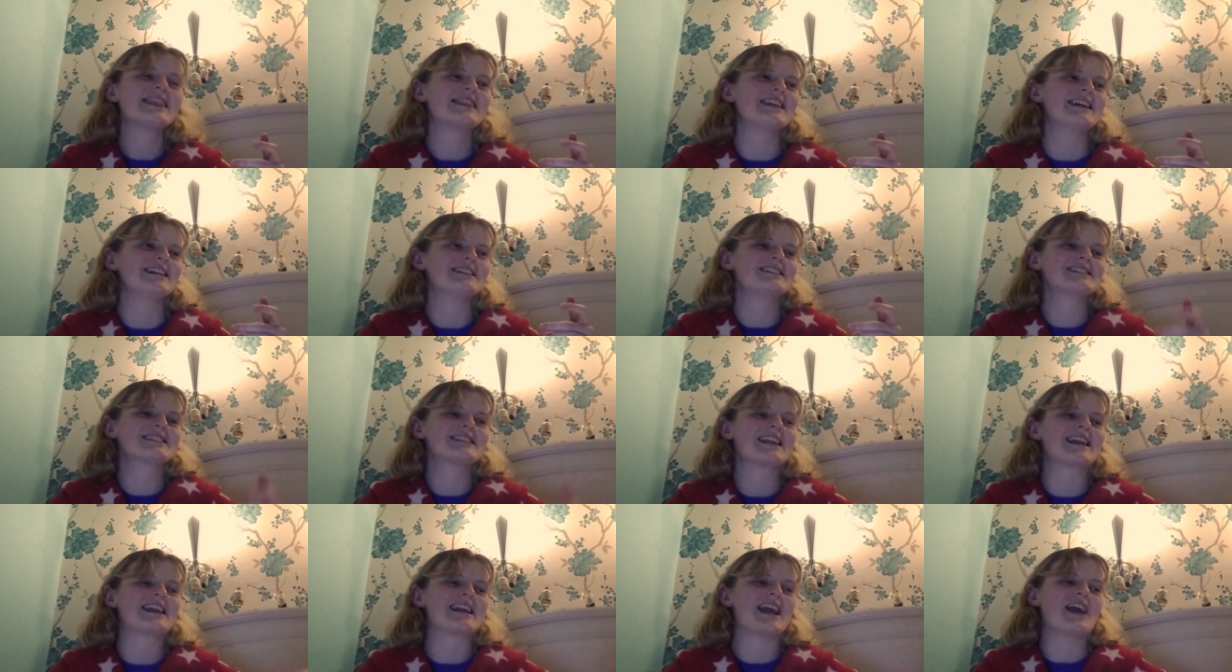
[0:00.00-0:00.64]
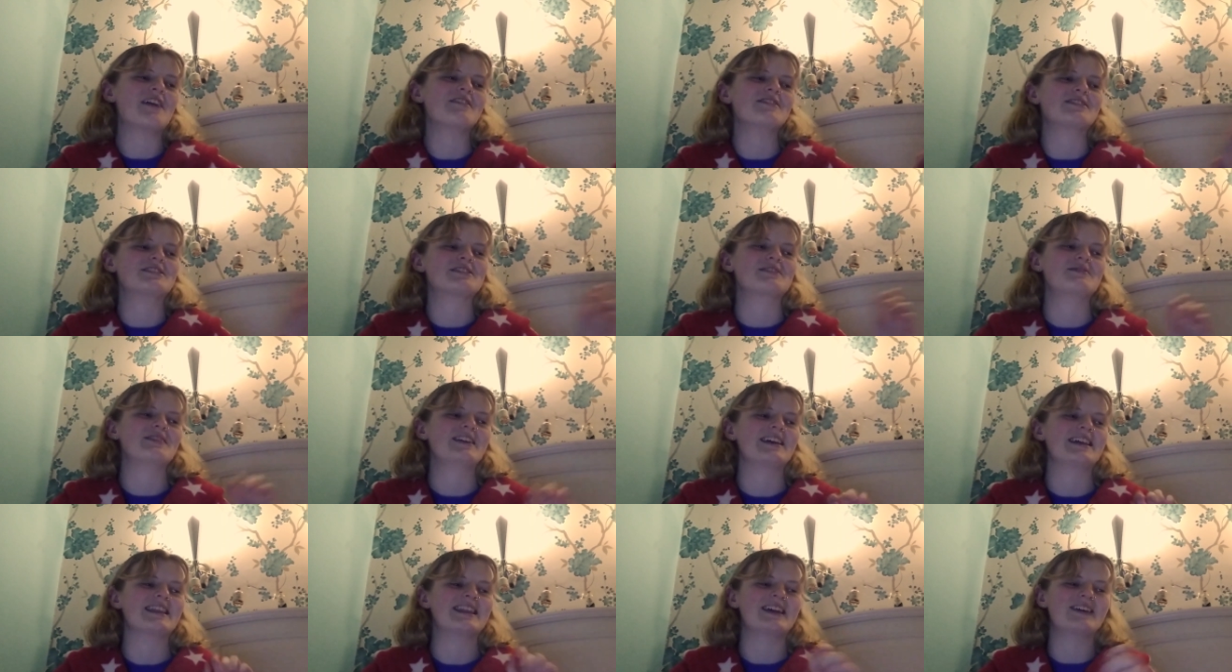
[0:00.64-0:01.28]
They just like gave it
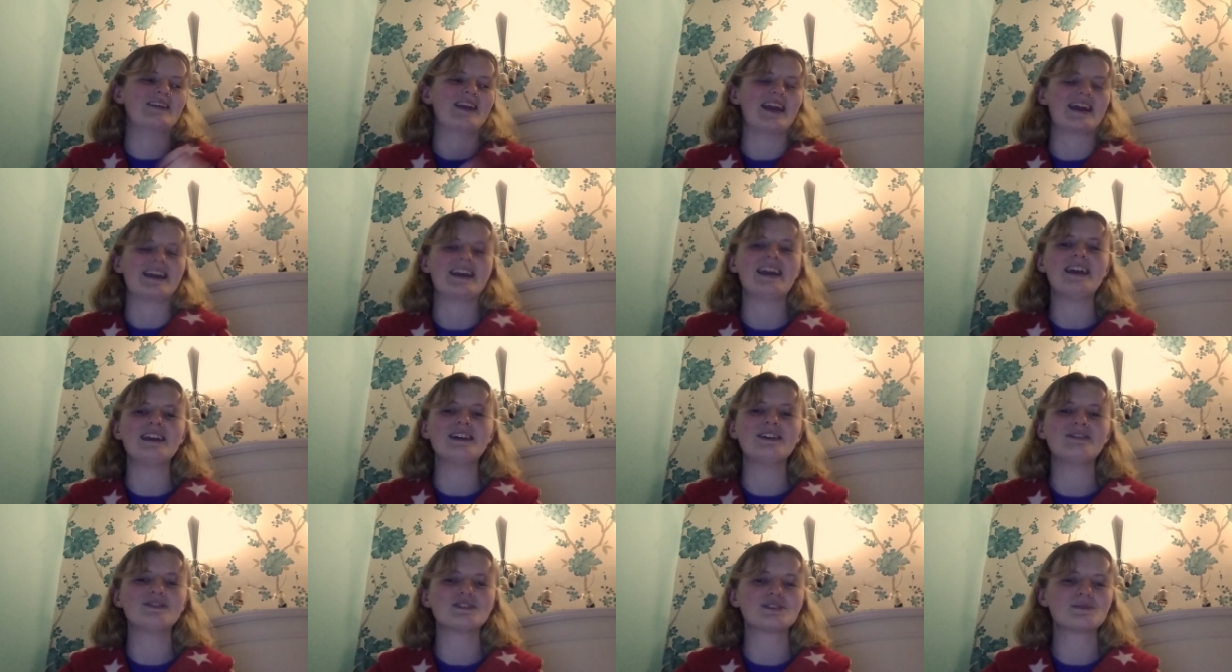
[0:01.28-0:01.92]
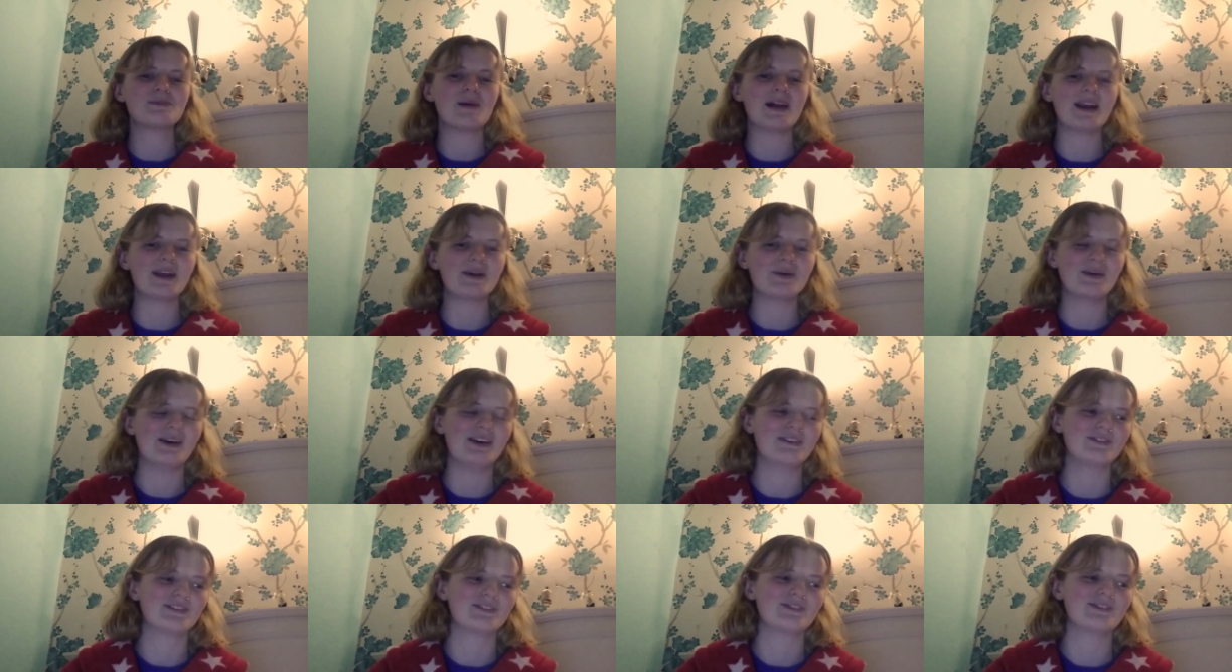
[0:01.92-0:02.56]
to me, and they were like, yeah, you have a spelling
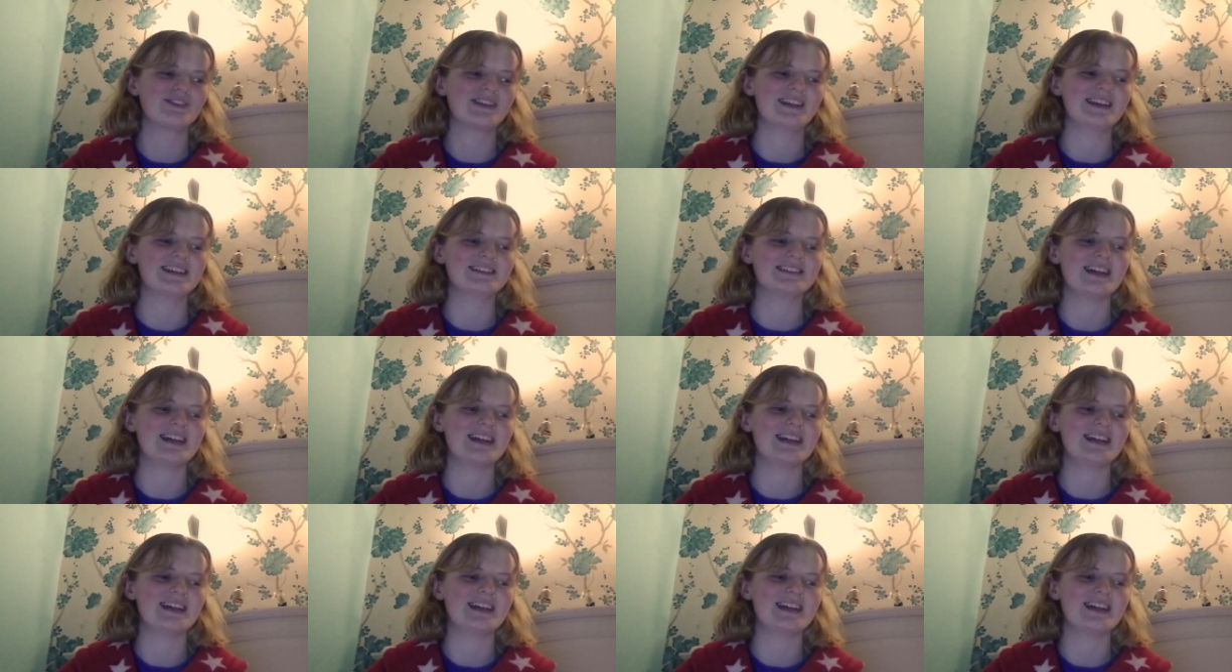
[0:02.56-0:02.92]
waiver for the